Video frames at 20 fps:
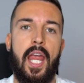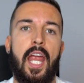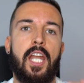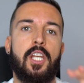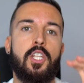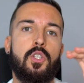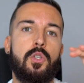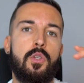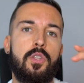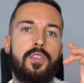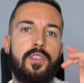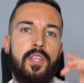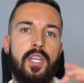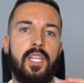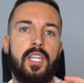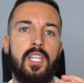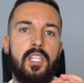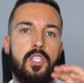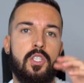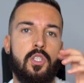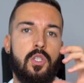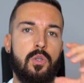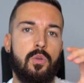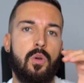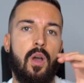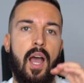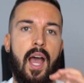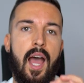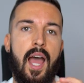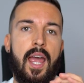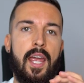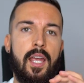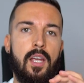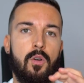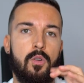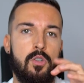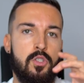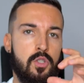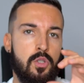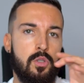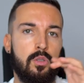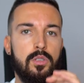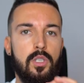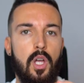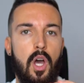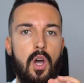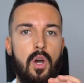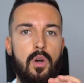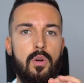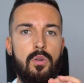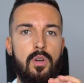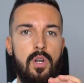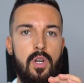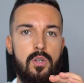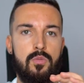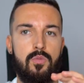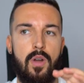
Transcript: and you think it's too high or too low,